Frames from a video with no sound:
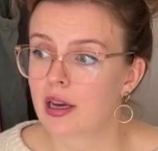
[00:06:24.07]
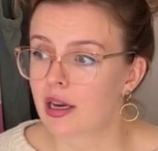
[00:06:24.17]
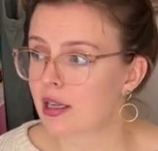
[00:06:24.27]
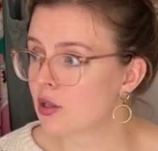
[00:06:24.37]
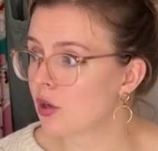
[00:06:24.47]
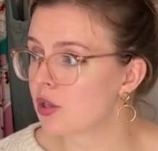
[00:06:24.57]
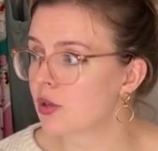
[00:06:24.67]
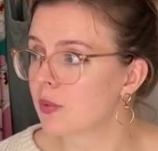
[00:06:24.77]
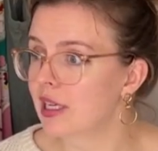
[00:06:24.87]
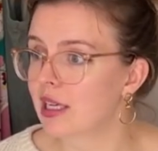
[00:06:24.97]
It's also
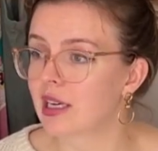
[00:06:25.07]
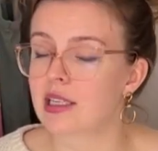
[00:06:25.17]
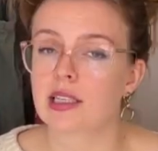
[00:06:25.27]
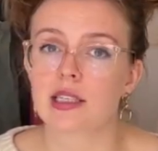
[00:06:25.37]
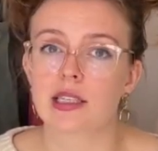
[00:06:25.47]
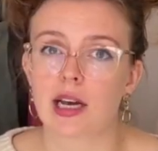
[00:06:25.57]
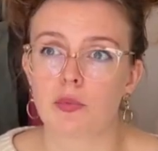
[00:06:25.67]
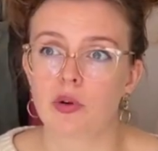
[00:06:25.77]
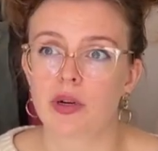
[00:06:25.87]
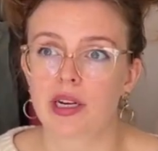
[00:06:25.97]
really nice and
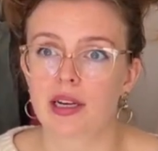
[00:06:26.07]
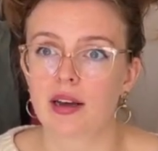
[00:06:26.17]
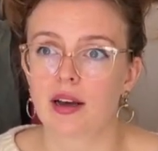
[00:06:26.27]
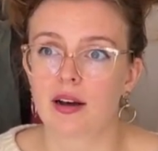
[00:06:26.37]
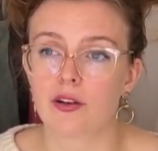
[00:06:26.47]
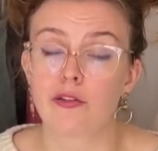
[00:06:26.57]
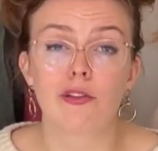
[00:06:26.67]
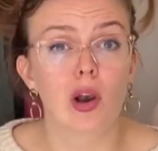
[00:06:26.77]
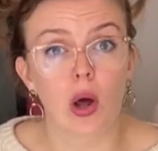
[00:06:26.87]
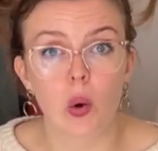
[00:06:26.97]
summery,
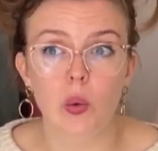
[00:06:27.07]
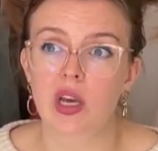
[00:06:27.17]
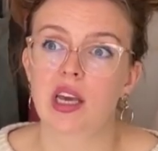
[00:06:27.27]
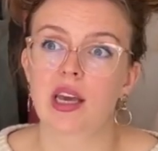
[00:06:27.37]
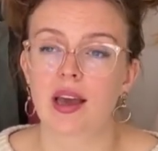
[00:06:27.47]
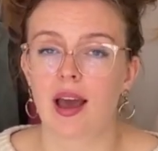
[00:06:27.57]
flowy.